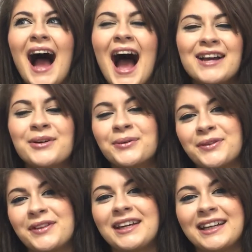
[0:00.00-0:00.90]
I don't
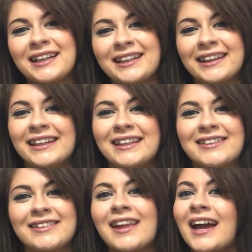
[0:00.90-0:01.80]
think that
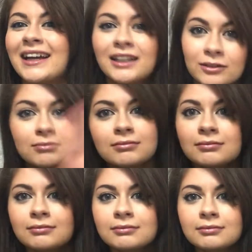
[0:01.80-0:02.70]
it's like
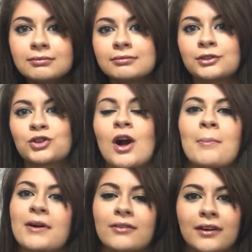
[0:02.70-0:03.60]
drop
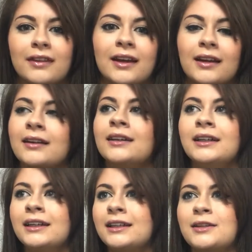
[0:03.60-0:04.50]
everything,
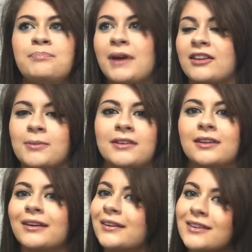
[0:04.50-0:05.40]
the best
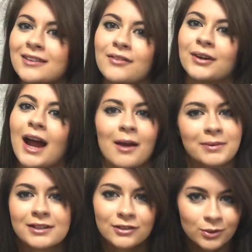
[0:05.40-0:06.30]
mascara that's ever
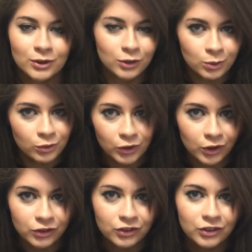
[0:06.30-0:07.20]
happened to the
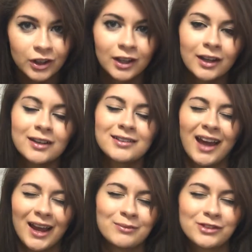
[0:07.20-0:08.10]
universe
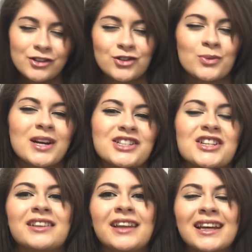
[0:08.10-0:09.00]
type
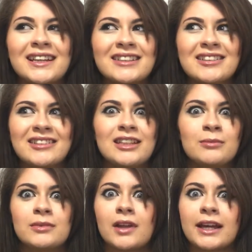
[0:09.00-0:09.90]
situation like it
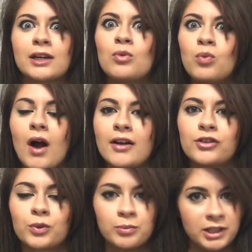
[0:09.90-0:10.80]
seemed like it
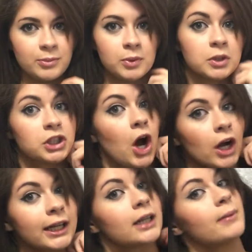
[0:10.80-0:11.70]
was when people were
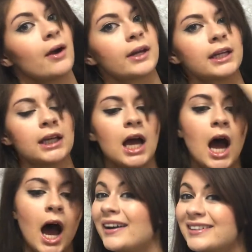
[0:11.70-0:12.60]
talking about it.
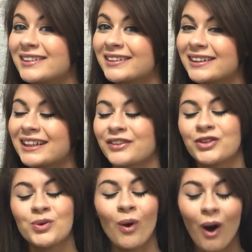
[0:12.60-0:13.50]
But if
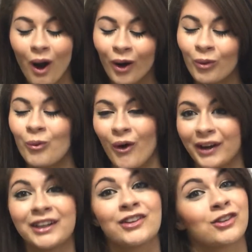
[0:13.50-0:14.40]
you are
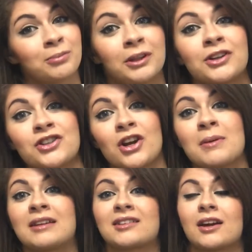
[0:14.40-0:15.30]
wanting to splurge on a
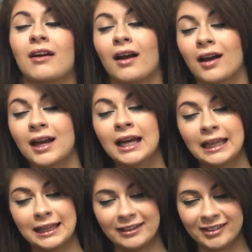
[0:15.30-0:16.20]
mascara,
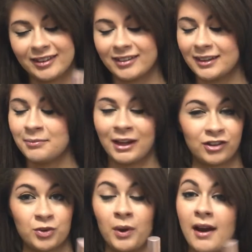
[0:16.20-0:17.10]
this is the
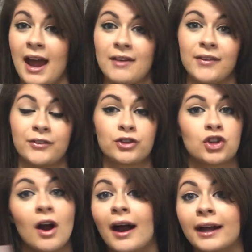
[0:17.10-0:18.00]
best one I have ever
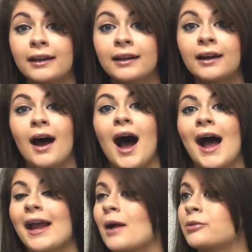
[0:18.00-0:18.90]
tried.
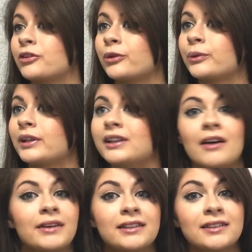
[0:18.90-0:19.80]
I absolutely
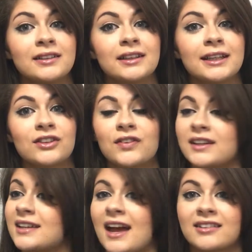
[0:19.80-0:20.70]
love it. It's
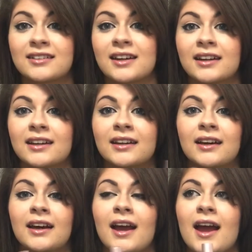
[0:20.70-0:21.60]
fantastic.
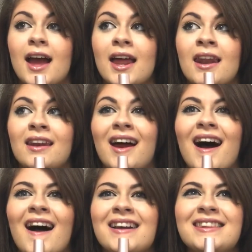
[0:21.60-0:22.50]
And
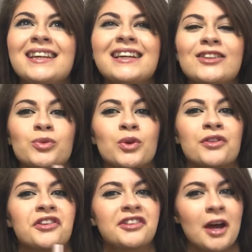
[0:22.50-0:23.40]
I think it's
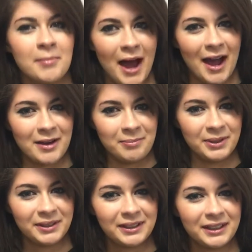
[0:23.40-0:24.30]
worth some hype.
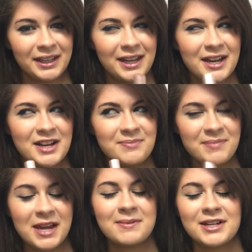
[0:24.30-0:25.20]

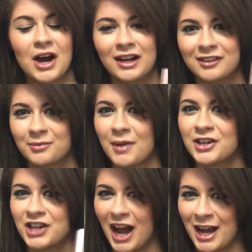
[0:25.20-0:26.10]
Maybe not as
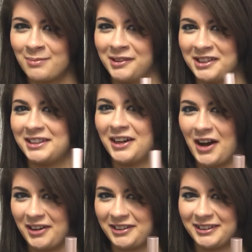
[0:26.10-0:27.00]
much hype as it
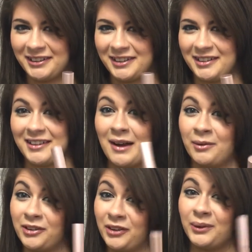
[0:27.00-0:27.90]
got, because that
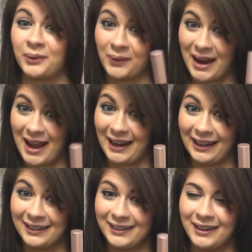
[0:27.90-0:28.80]
was a little cray,
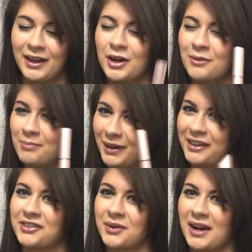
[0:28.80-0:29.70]
but
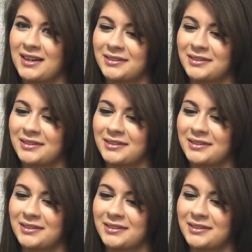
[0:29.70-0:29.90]
it's great.